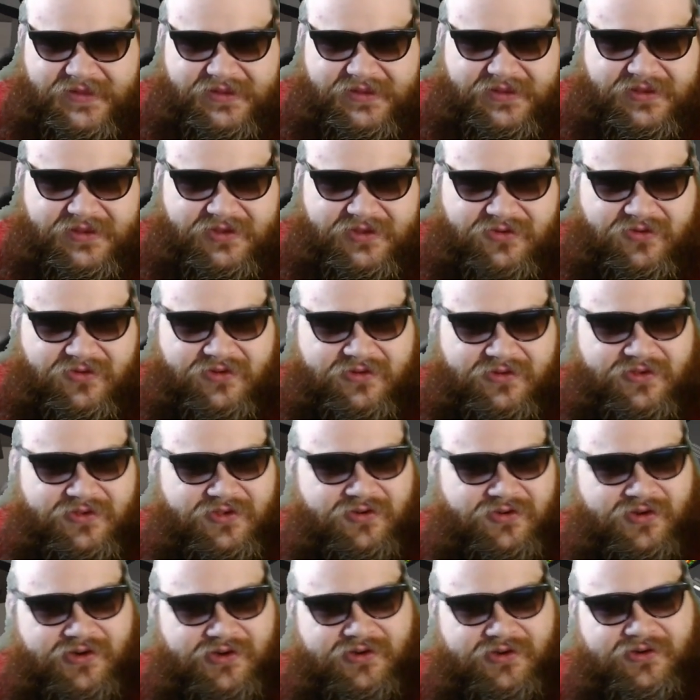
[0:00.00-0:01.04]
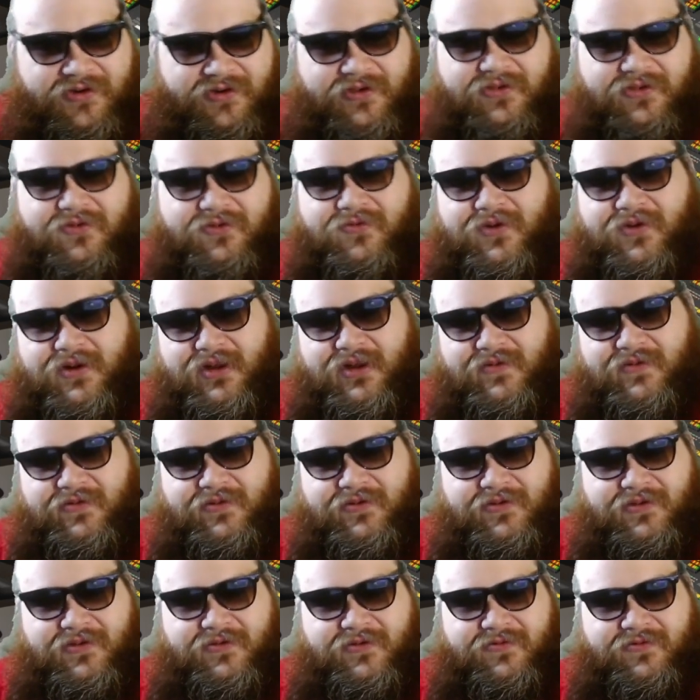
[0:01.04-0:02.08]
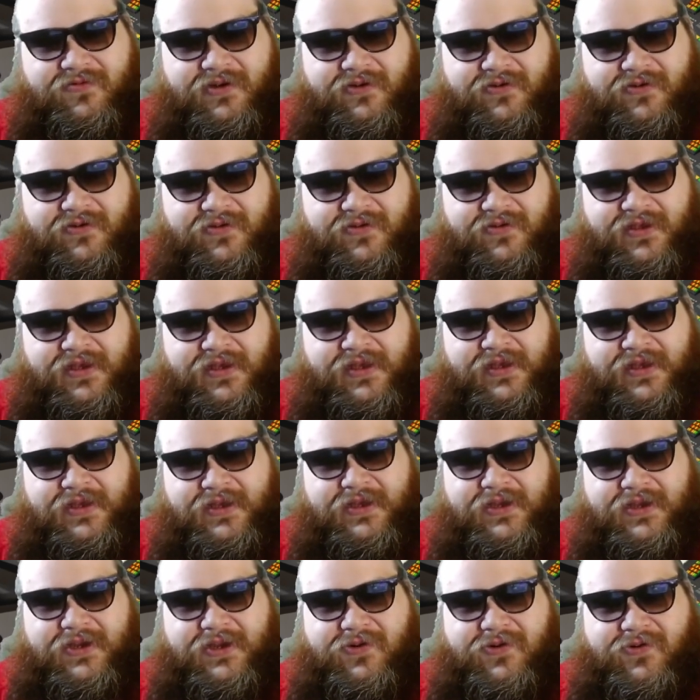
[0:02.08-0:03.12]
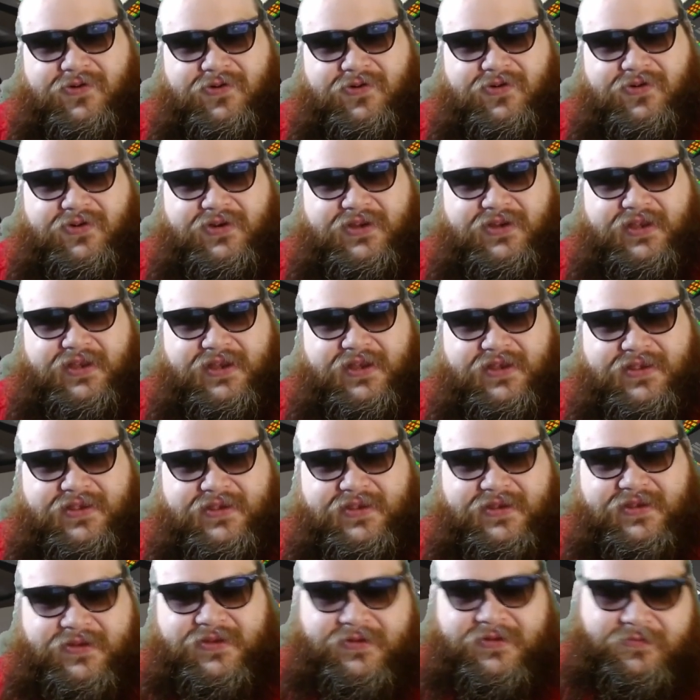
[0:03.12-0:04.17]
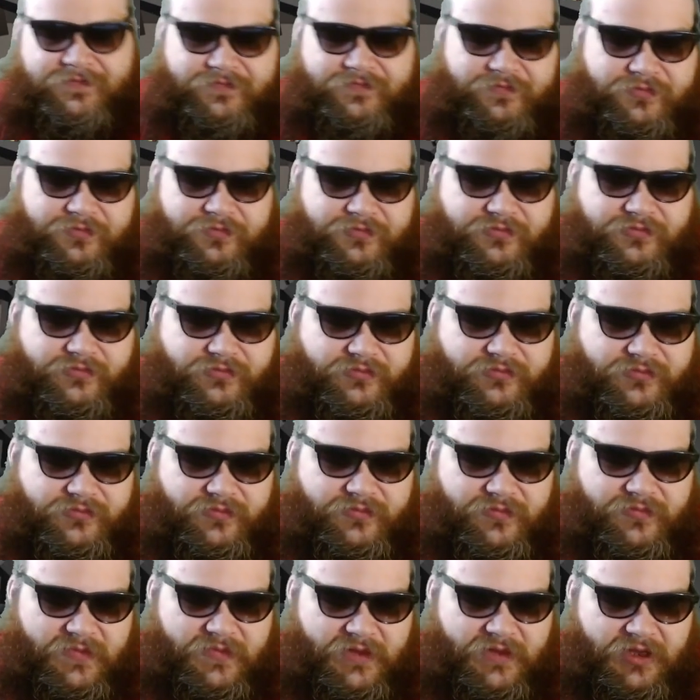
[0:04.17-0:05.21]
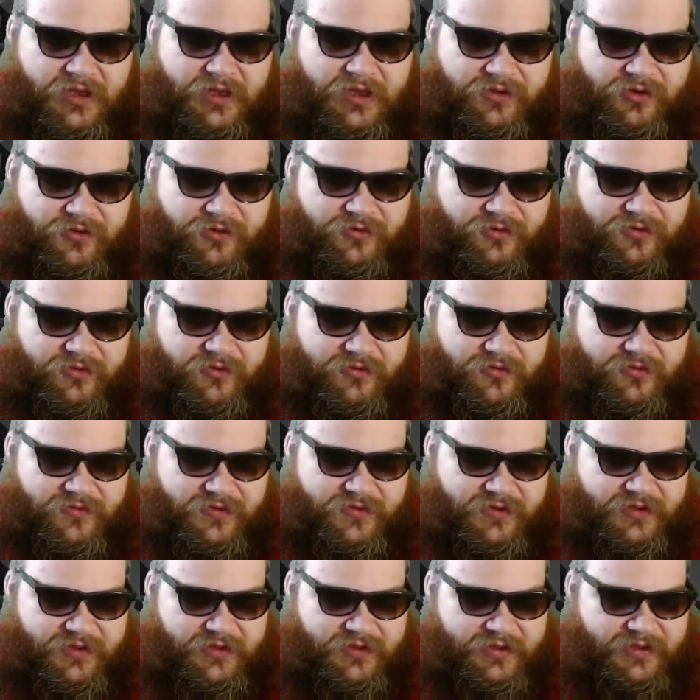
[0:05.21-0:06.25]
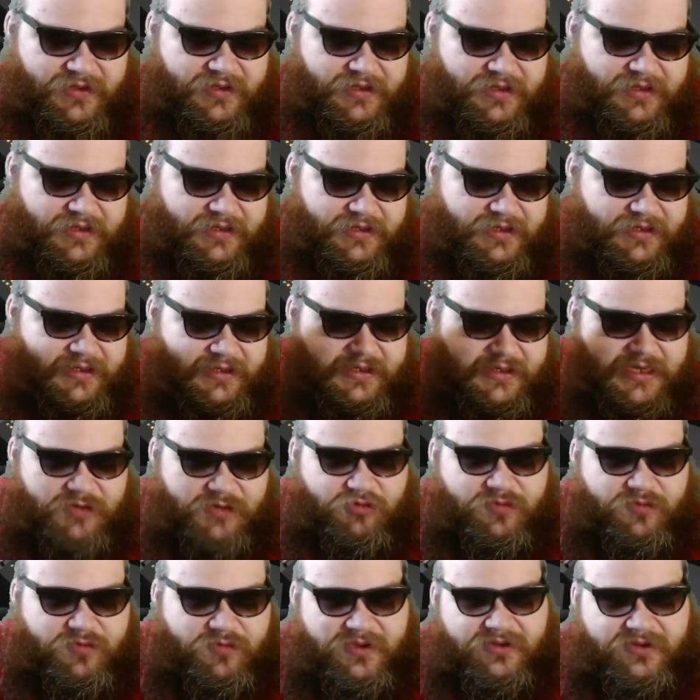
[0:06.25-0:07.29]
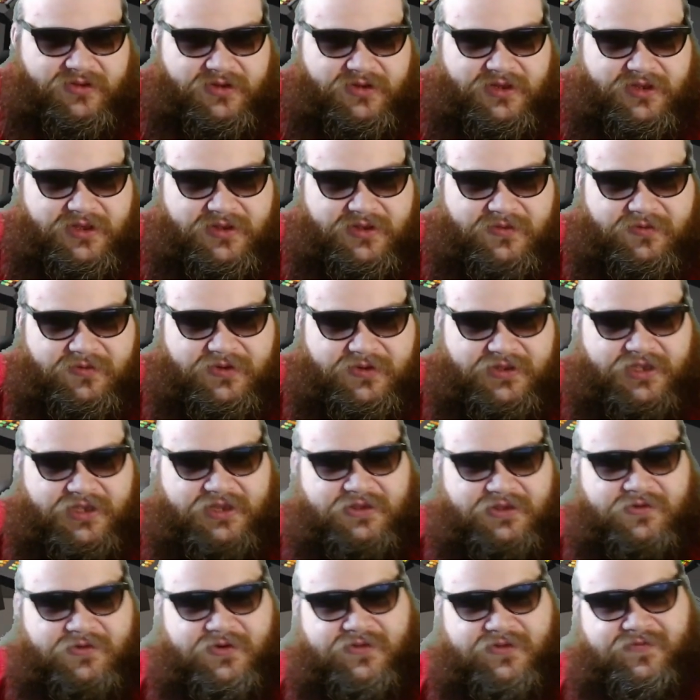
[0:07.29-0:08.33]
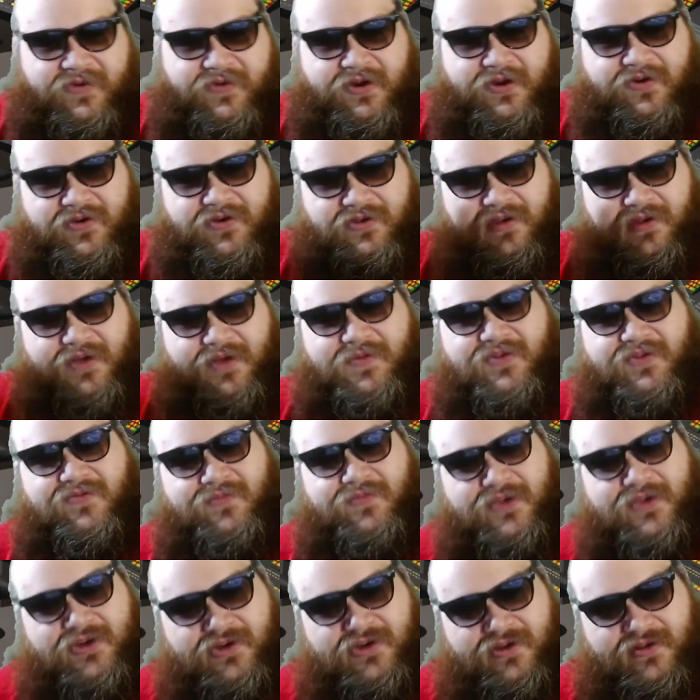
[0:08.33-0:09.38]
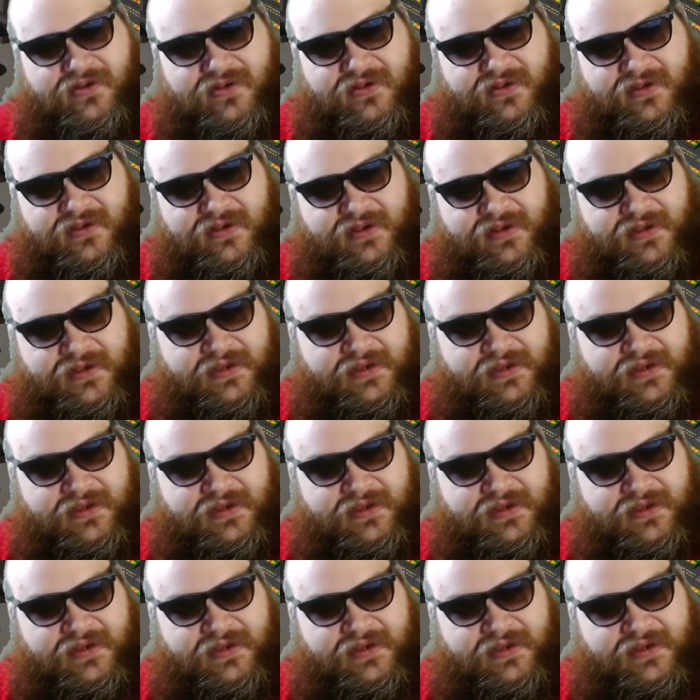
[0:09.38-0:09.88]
This drill instructor has arrived on the Cerritos in order to test the crew's capabilities with dealing with various types of missions.